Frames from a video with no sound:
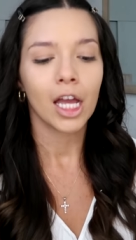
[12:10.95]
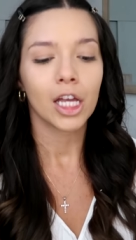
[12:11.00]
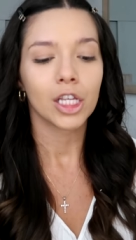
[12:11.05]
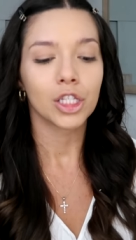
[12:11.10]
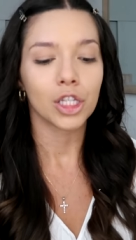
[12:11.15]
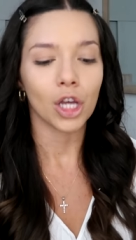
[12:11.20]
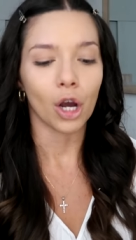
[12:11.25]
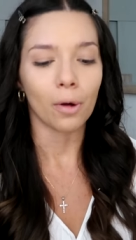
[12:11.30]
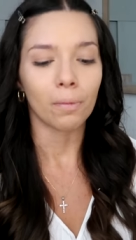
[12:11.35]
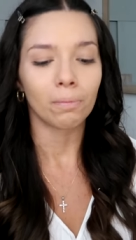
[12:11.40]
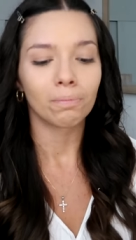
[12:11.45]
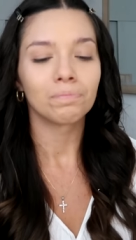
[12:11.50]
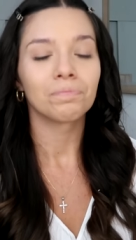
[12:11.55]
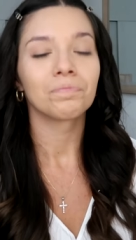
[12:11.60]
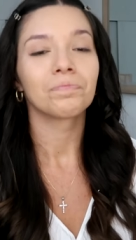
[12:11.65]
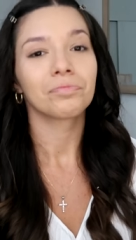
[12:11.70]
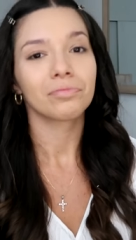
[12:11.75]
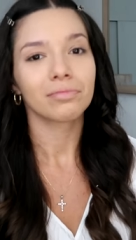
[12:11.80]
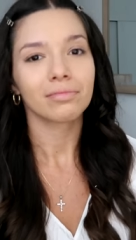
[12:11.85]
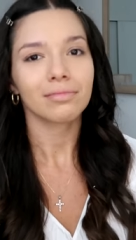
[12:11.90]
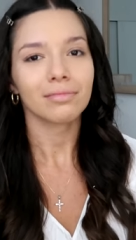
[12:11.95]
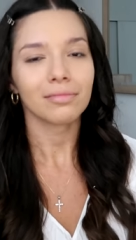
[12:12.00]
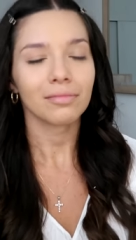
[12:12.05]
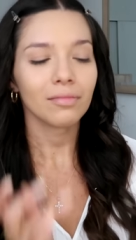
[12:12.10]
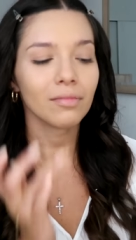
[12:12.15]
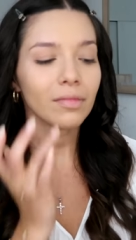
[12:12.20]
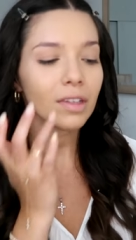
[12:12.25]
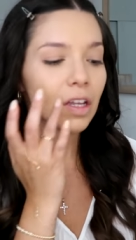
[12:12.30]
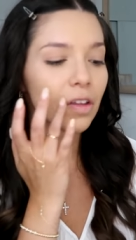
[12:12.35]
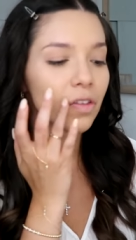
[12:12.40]
So
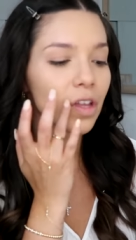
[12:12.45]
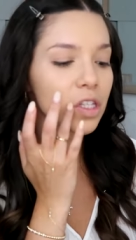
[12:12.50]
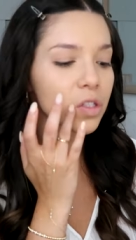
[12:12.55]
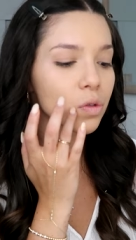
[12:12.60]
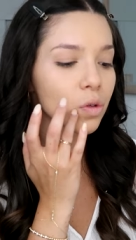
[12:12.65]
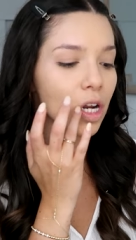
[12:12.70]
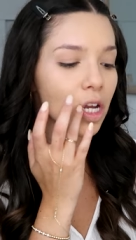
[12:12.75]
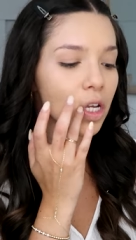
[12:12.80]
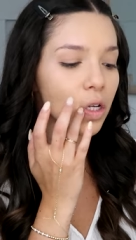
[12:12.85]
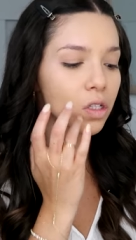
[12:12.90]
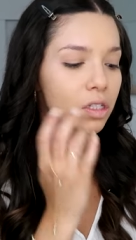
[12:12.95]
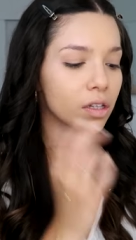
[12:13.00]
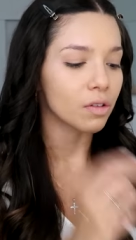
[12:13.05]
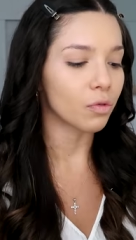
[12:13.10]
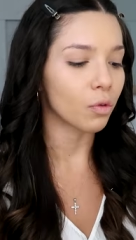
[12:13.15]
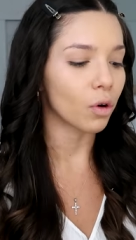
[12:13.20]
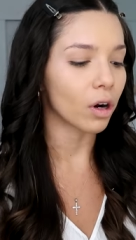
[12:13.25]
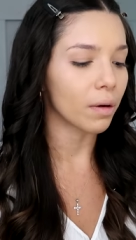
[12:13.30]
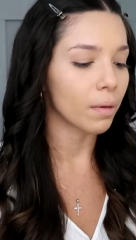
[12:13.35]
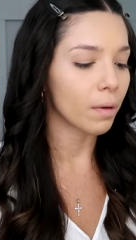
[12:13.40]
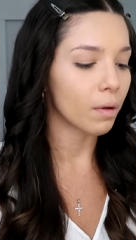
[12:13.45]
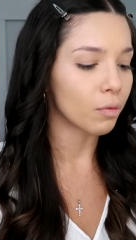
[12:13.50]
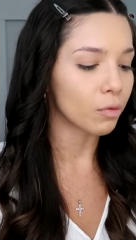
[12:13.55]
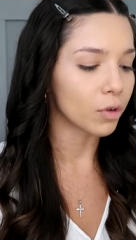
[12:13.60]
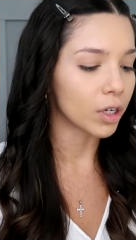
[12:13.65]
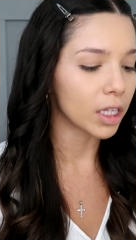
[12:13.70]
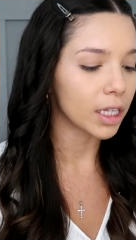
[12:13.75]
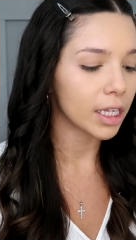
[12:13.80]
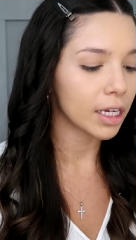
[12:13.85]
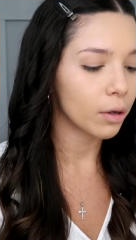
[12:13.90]
that's what I use it for.
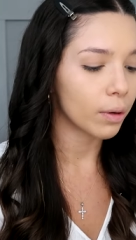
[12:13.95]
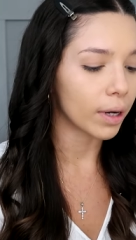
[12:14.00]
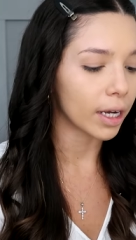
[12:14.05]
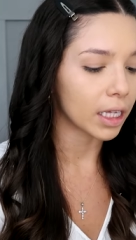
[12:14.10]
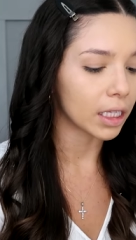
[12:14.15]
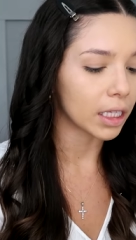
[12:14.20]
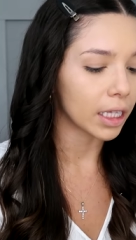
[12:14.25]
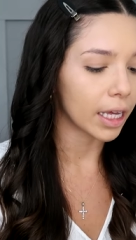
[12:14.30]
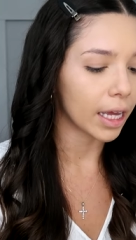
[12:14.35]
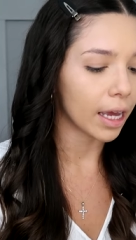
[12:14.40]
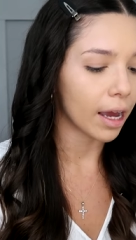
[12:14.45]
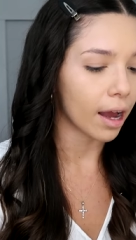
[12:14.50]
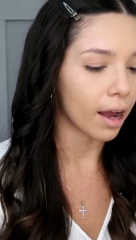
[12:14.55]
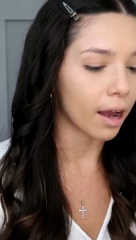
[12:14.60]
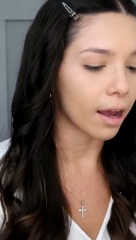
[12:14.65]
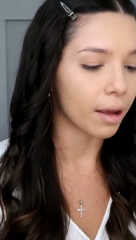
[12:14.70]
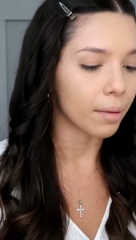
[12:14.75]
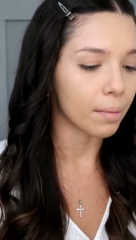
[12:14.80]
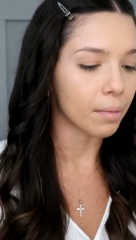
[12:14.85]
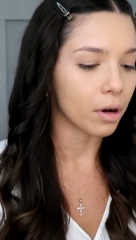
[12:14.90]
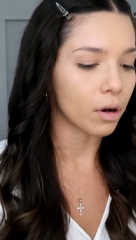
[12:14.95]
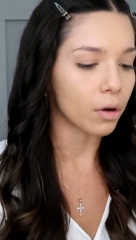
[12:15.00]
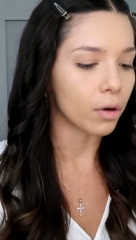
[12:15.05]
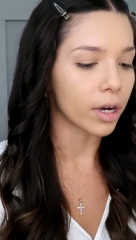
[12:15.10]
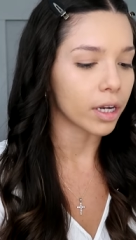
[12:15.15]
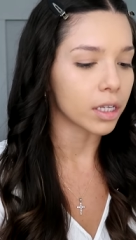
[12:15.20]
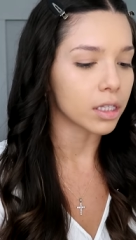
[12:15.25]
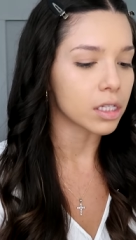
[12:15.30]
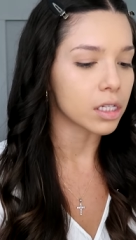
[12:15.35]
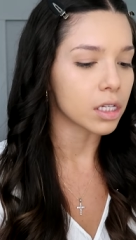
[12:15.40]
Really quickly, I'm
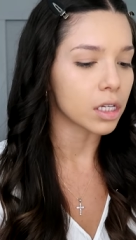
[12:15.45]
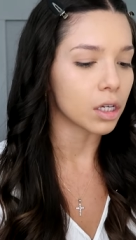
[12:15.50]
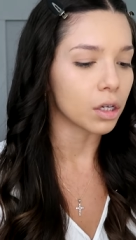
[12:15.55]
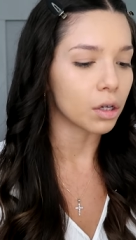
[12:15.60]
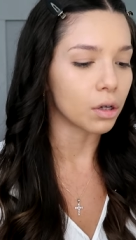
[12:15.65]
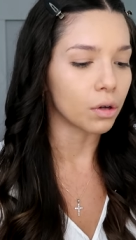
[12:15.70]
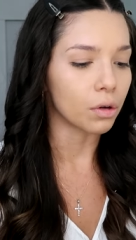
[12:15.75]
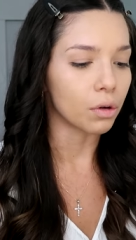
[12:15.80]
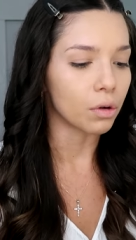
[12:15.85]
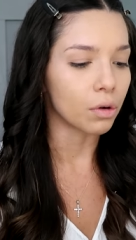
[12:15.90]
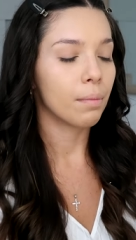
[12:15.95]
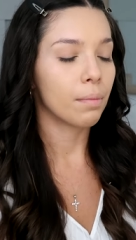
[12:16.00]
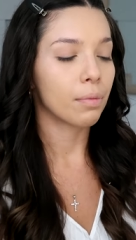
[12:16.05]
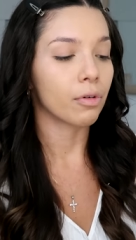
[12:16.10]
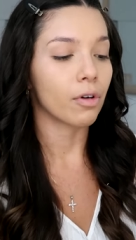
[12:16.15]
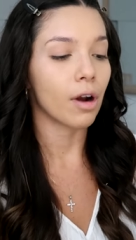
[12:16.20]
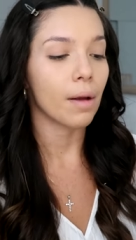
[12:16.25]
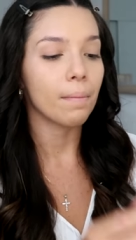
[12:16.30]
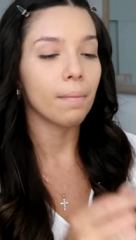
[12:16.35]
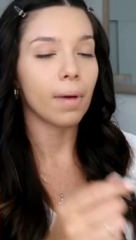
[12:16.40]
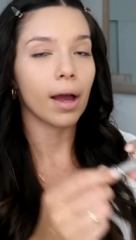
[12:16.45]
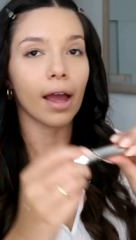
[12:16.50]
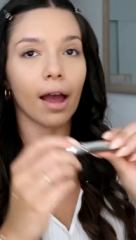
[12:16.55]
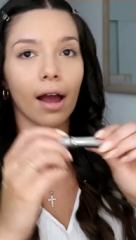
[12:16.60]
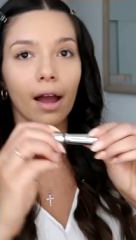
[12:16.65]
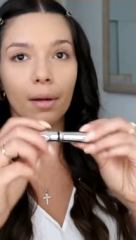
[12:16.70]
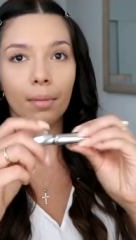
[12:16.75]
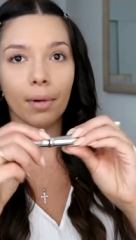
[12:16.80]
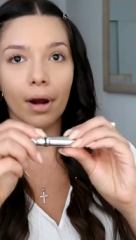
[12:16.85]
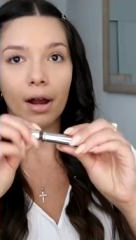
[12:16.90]
going to prep
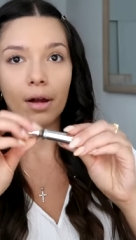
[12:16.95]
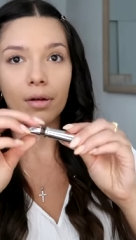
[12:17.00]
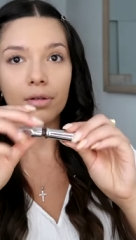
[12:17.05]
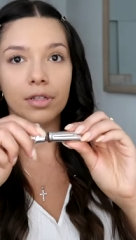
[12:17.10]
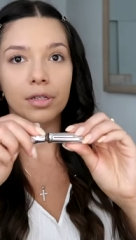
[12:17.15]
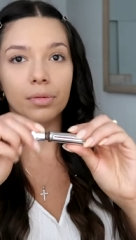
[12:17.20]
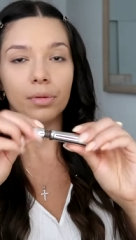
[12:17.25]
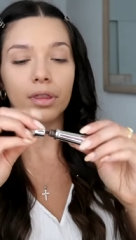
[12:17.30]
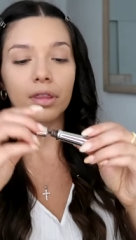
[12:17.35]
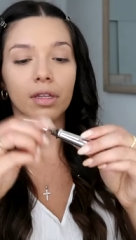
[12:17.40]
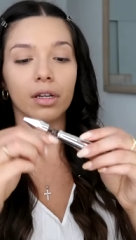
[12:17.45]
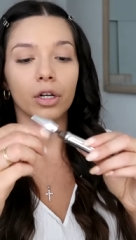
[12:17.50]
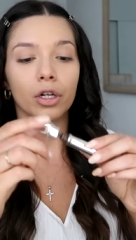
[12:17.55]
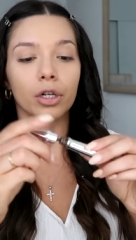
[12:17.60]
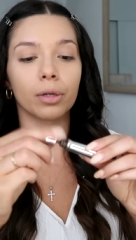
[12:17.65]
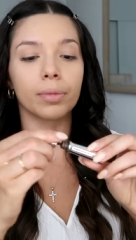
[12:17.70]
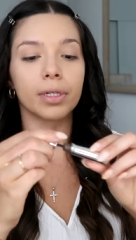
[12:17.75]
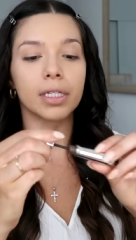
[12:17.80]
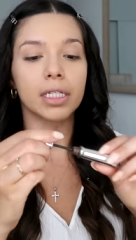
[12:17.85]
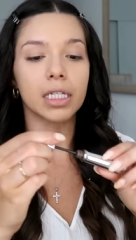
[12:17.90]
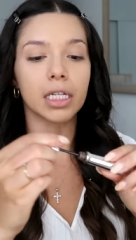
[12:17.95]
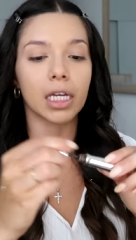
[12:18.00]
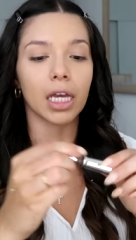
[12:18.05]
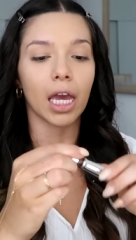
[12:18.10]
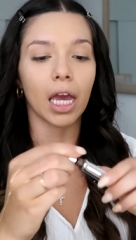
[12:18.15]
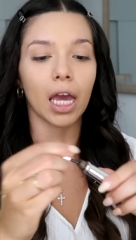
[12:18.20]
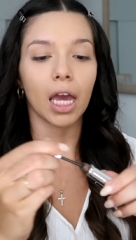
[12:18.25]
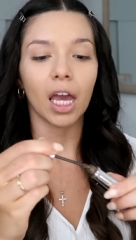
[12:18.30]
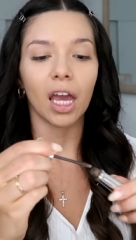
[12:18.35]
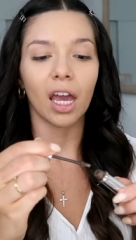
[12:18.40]
my eyebrows with the Urban
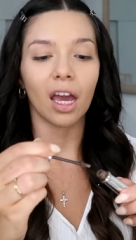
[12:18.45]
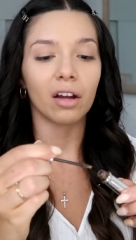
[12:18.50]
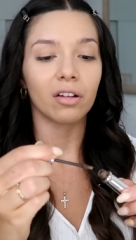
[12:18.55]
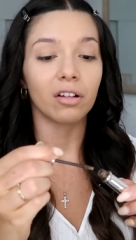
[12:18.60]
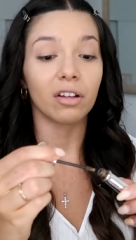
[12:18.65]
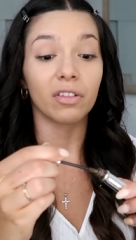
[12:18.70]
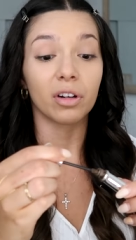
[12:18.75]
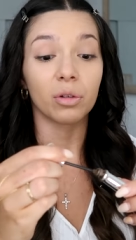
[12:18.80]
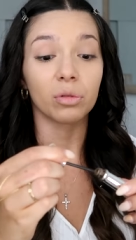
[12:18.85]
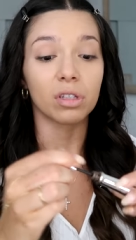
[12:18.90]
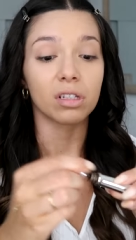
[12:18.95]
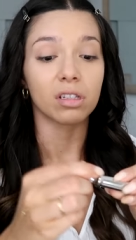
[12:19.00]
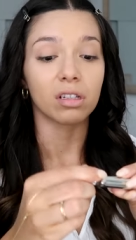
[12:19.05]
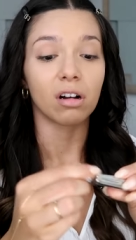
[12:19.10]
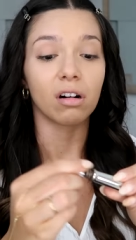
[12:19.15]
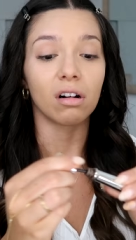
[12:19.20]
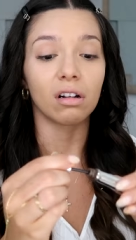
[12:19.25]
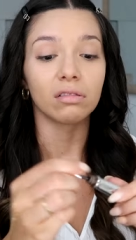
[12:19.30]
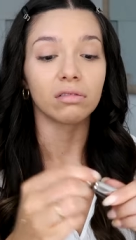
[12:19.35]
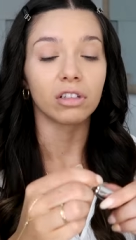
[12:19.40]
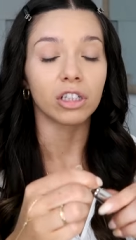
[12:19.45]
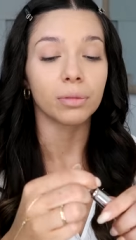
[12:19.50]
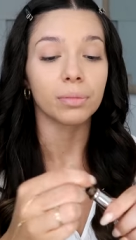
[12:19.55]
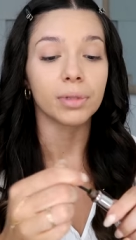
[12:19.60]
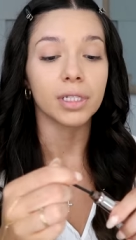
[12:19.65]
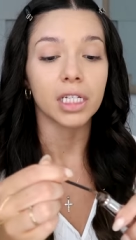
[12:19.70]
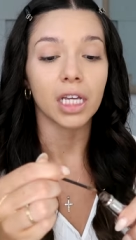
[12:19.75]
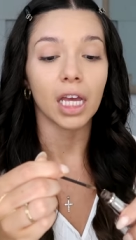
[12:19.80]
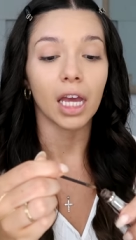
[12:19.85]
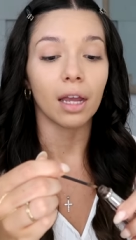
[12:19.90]
Decay, I don't even know what this is called,
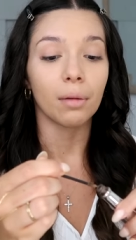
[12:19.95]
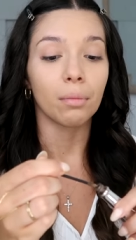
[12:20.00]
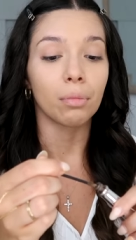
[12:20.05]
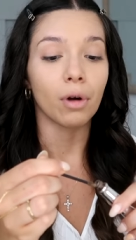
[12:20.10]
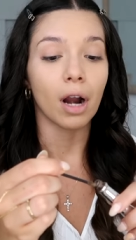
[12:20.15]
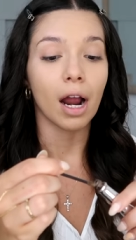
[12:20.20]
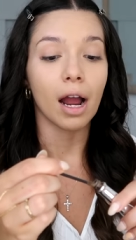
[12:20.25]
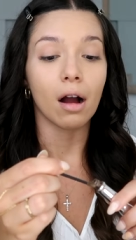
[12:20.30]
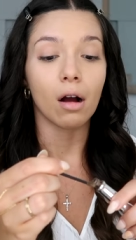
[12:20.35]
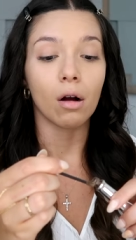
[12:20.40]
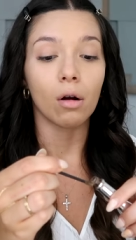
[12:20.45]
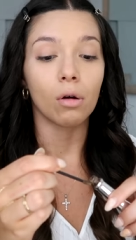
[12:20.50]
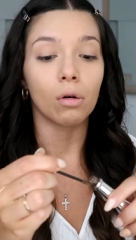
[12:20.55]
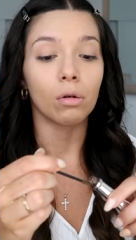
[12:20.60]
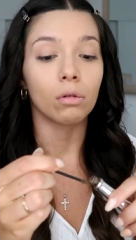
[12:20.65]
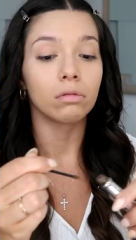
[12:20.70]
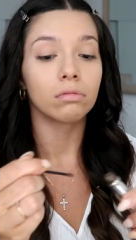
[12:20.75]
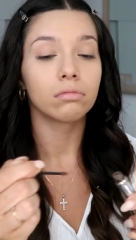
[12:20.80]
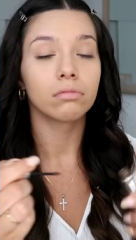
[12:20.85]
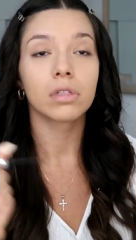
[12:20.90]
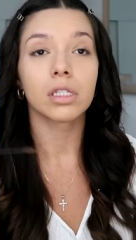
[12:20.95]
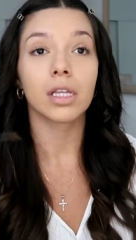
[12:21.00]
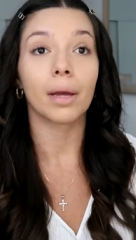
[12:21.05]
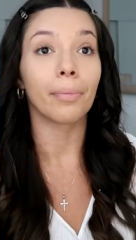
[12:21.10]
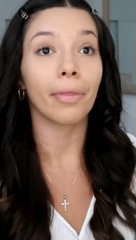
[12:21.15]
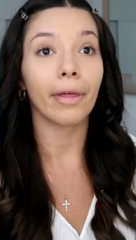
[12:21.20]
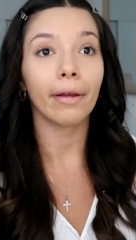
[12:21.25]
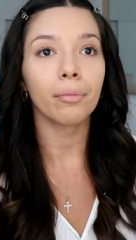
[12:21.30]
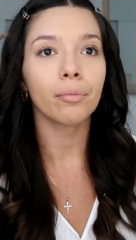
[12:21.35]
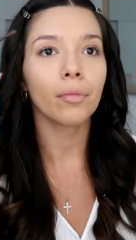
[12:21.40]
Urban Decay Brow
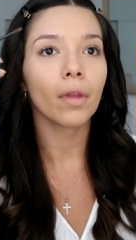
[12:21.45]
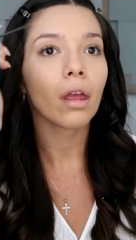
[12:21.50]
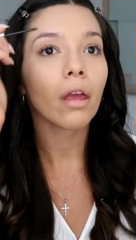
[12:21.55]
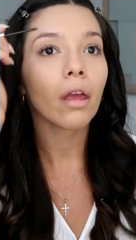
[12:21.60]
something.